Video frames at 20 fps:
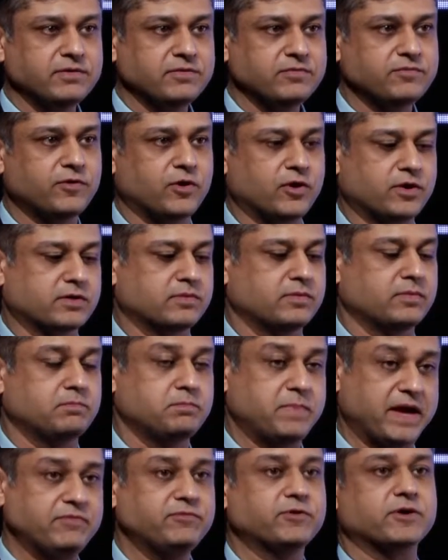for
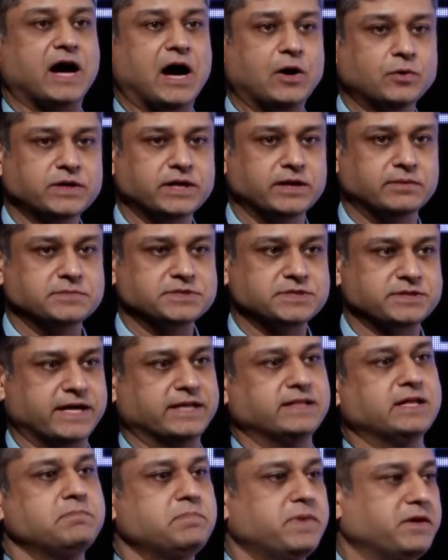outcomes rather
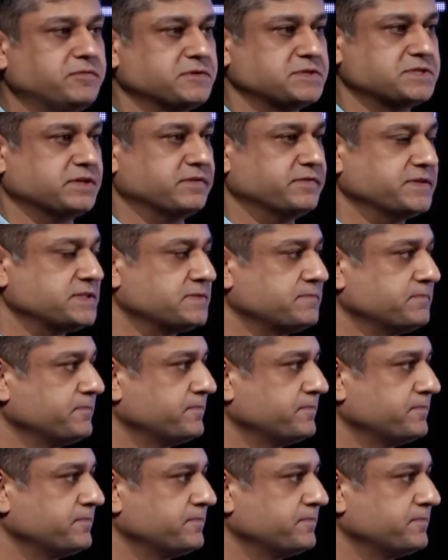than pay for service.